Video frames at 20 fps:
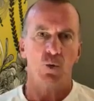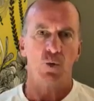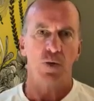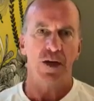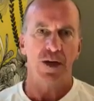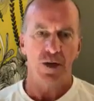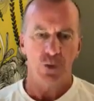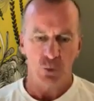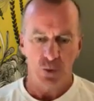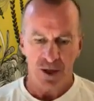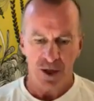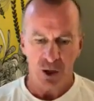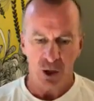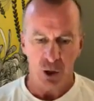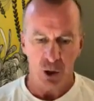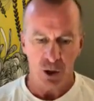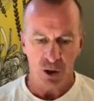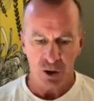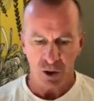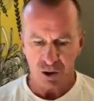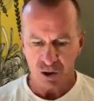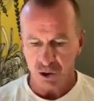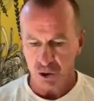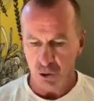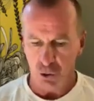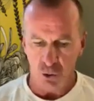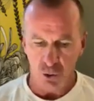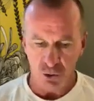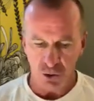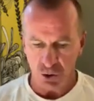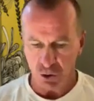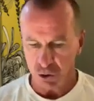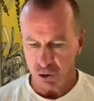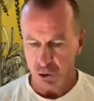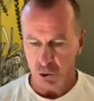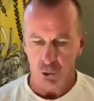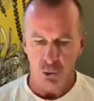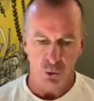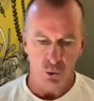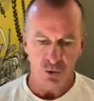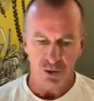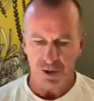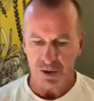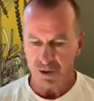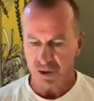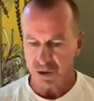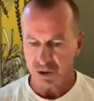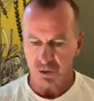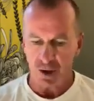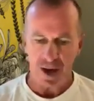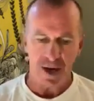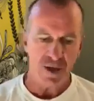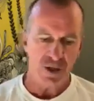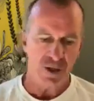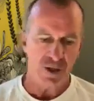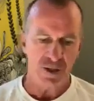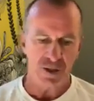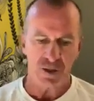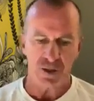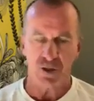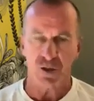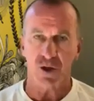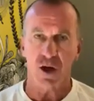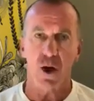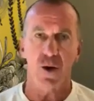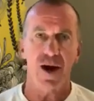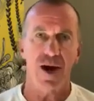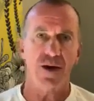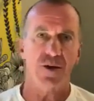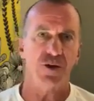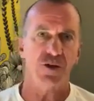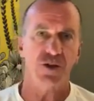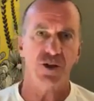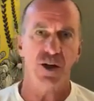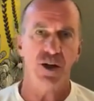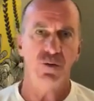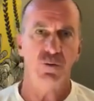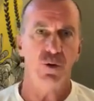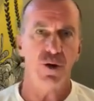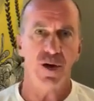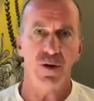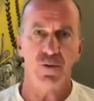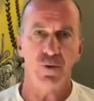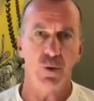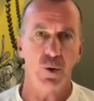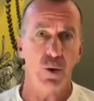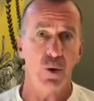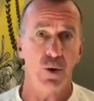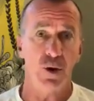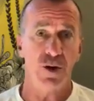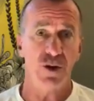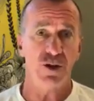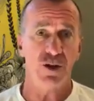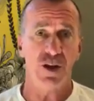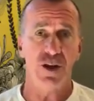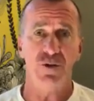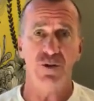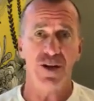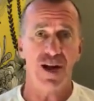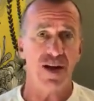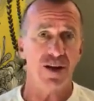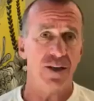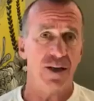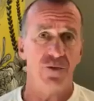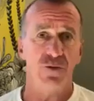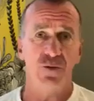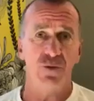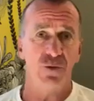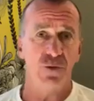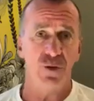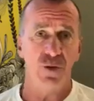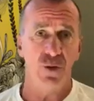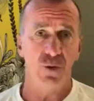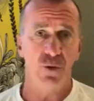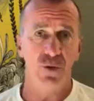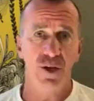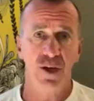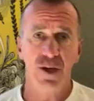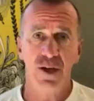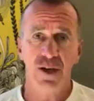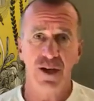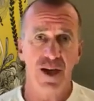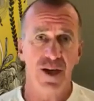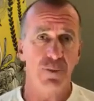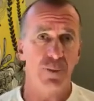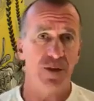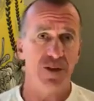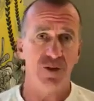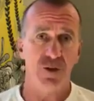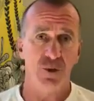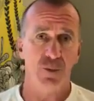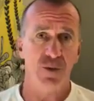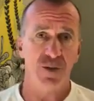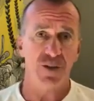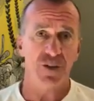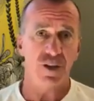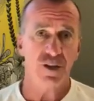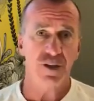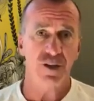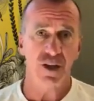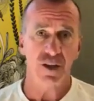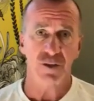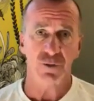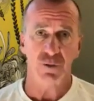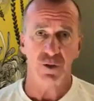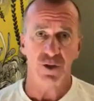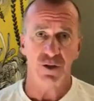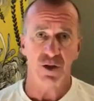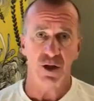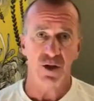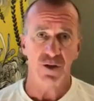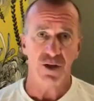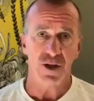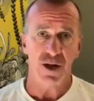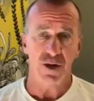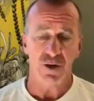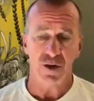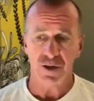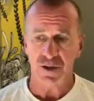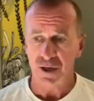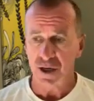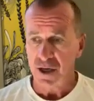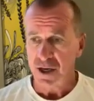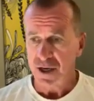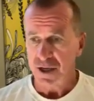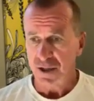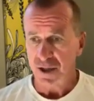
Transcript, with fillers: really we can learn the skills and tools and strategies to go out and achieve whatever we want to achieve in our given field and be super successful in those areas.